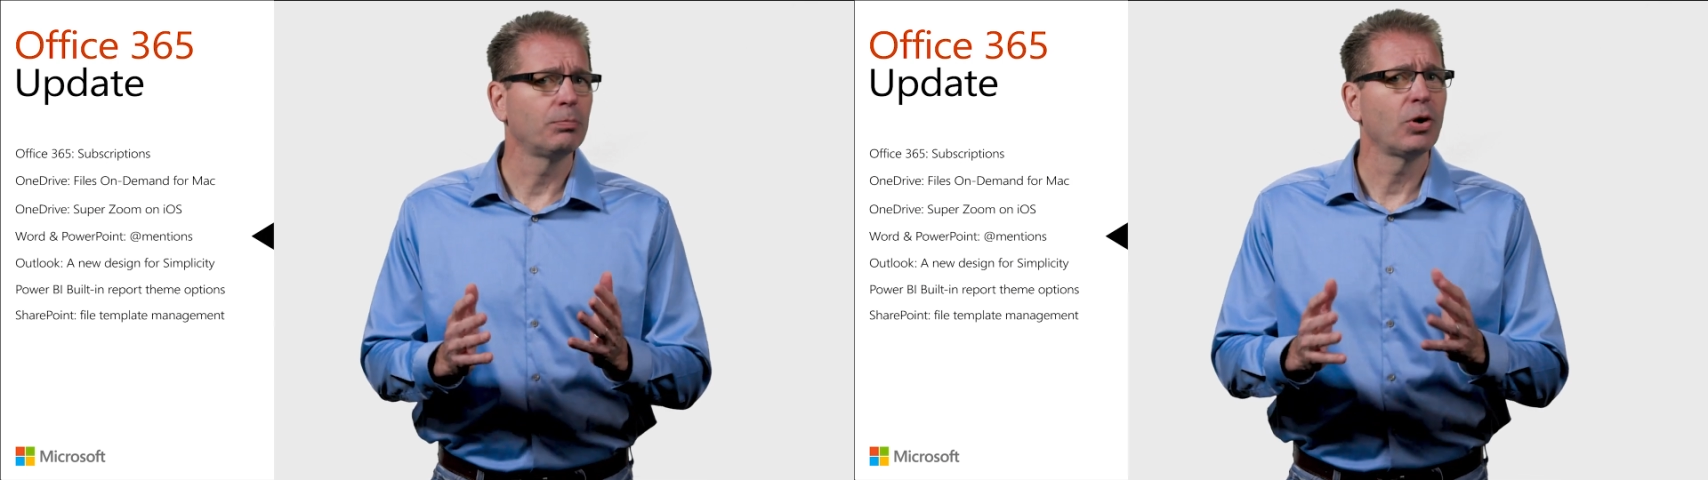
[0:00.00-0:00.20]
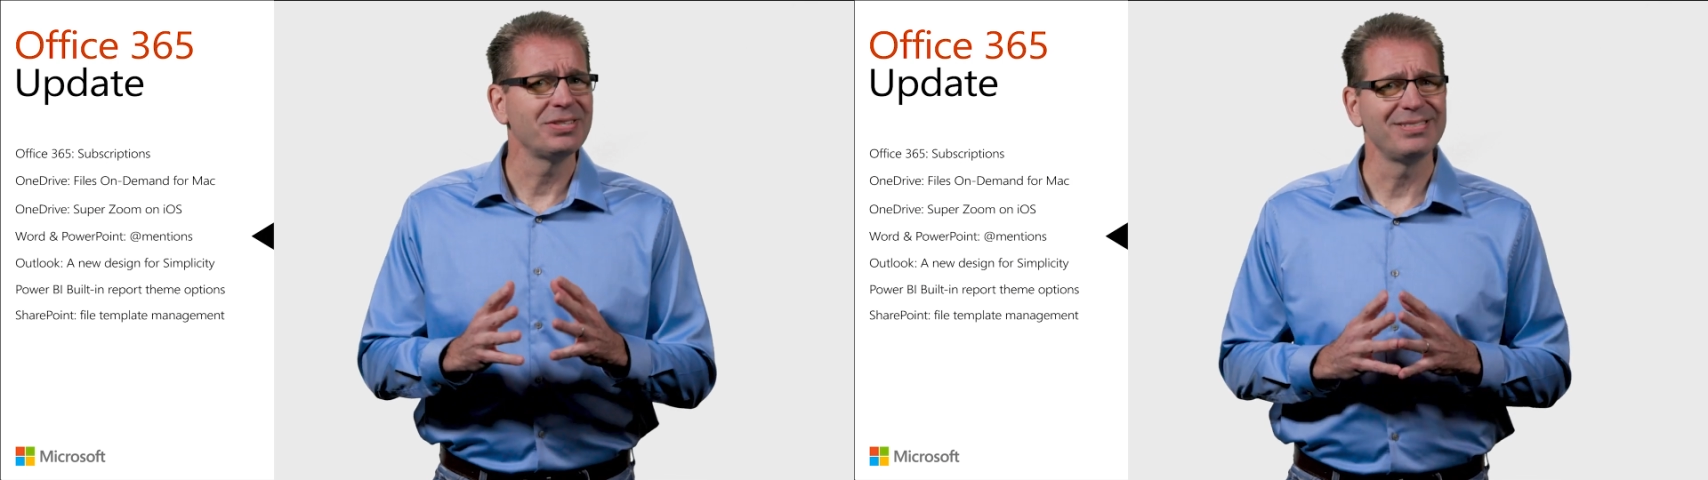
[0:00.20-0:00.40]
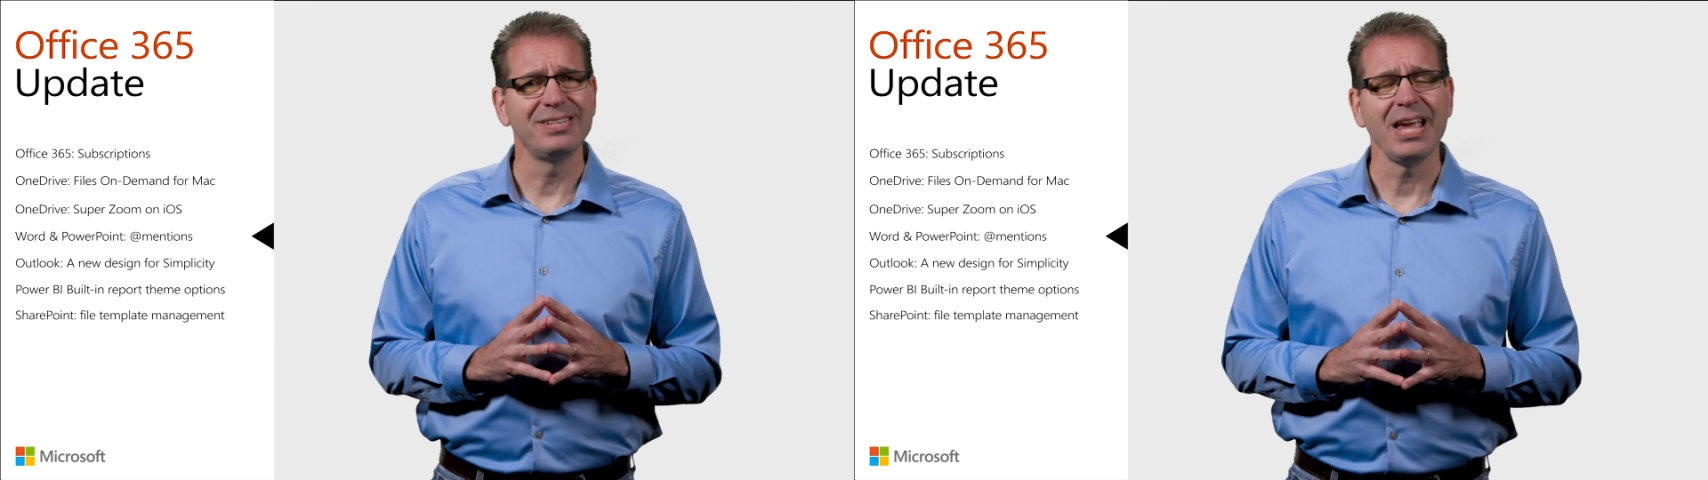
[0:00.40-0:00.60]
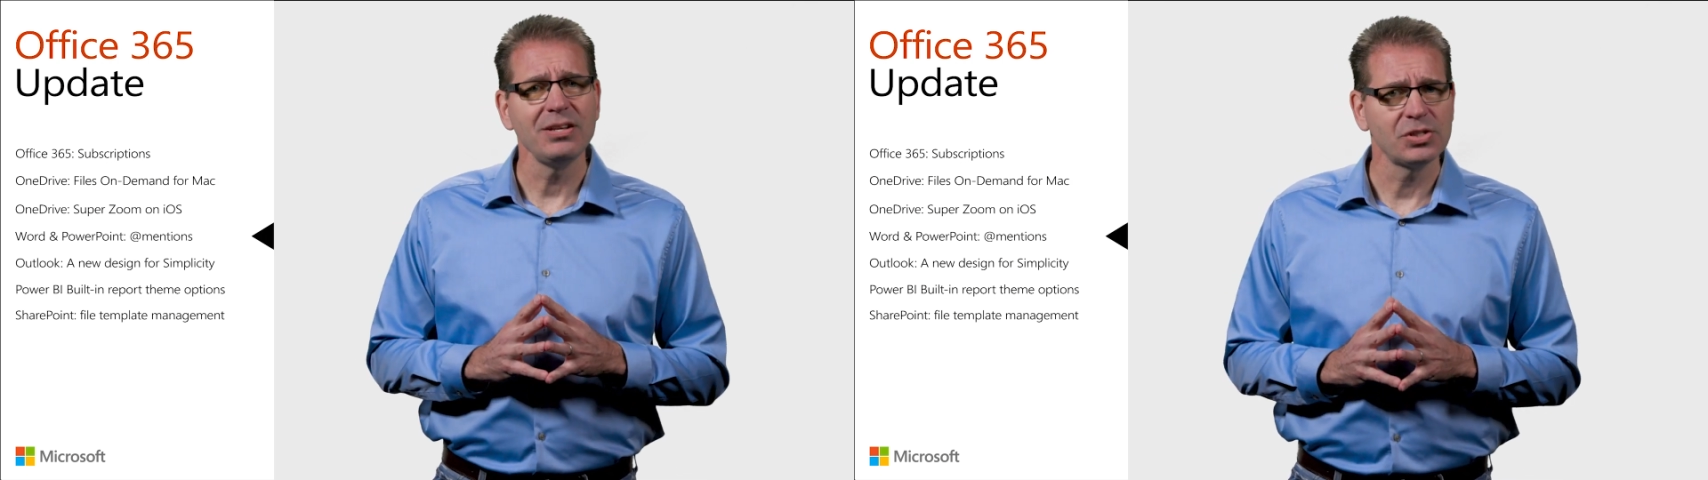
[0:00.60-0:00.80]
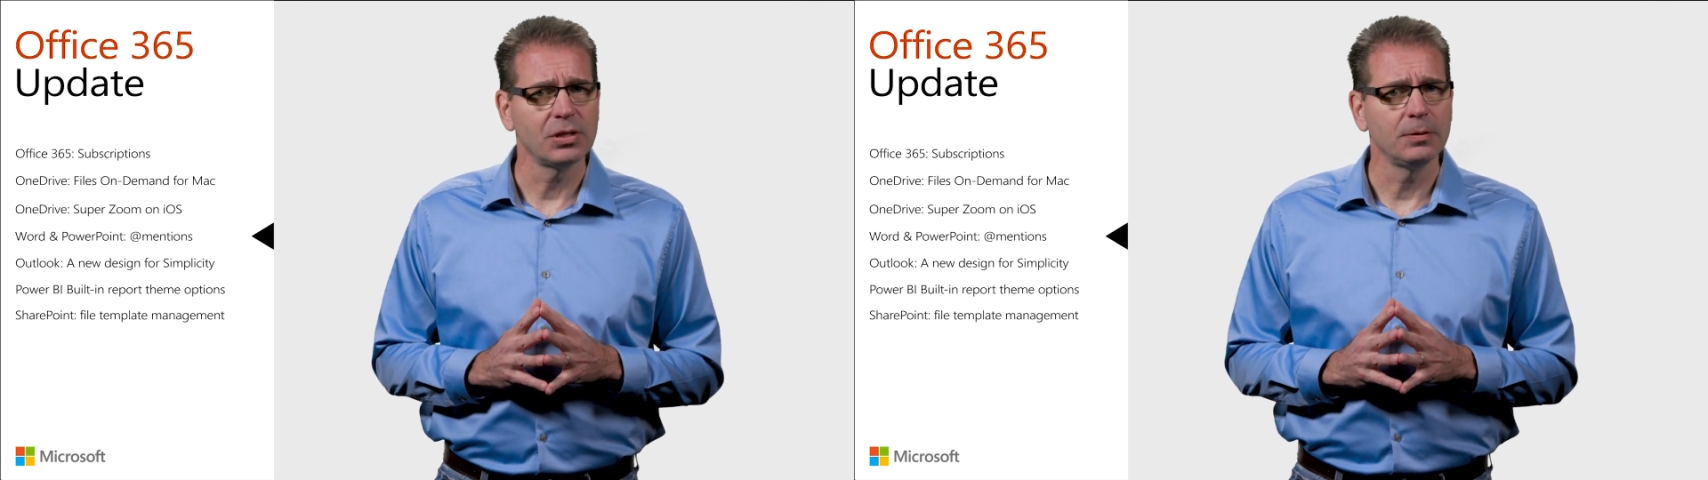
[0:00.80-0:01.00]
or
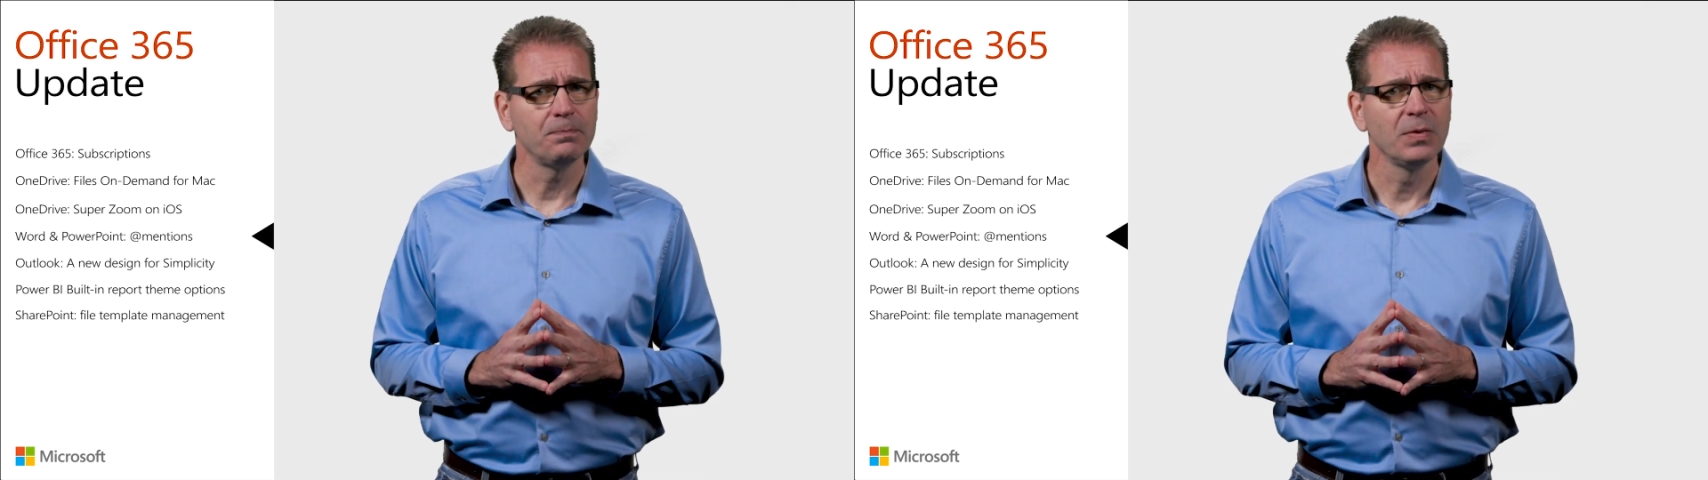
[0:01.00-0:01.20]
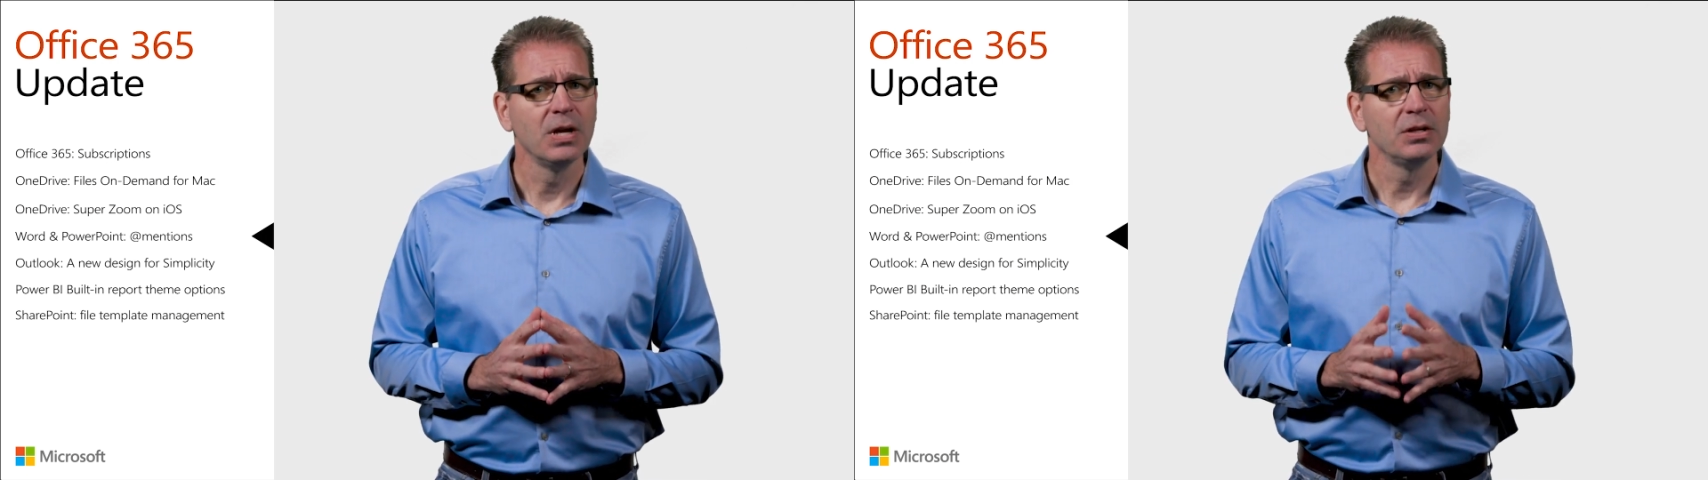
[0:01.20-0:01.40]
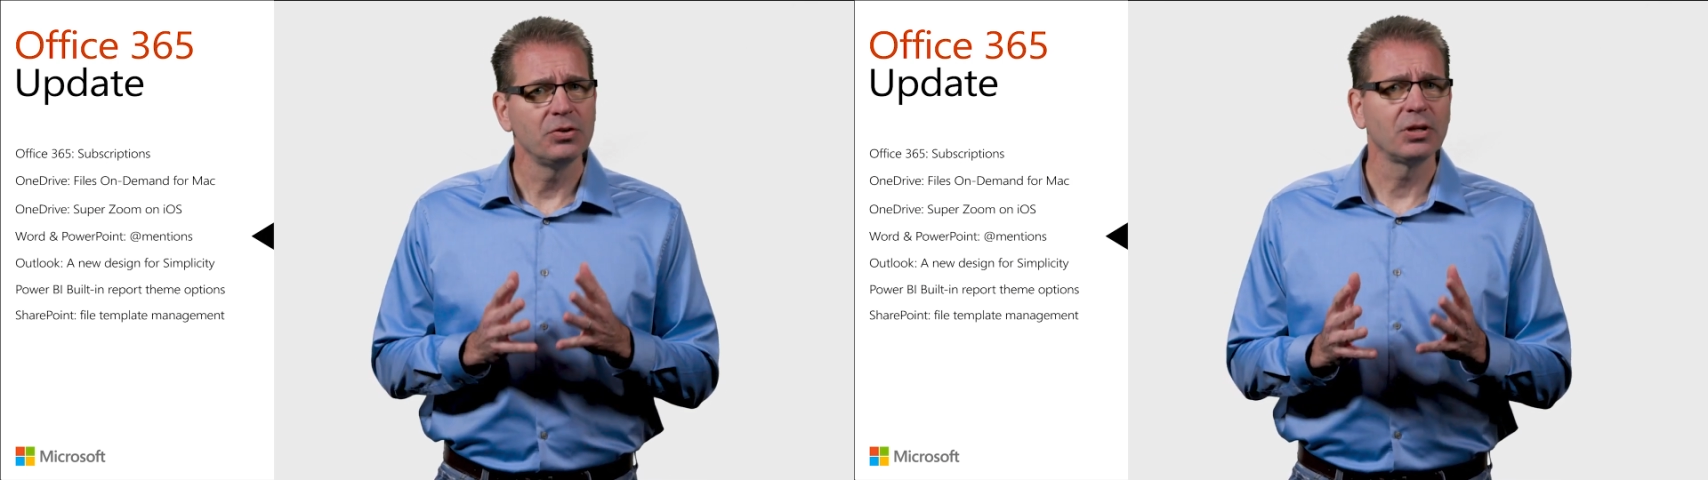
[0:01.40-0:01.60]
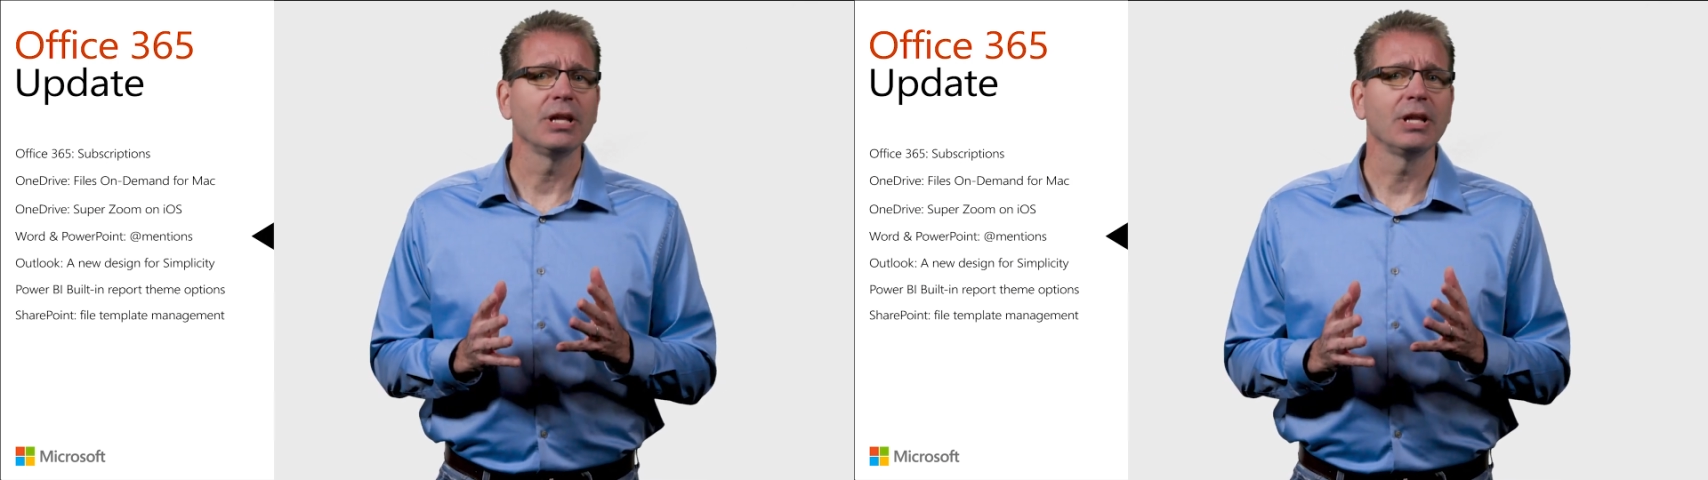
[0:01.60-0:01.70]
presentation you're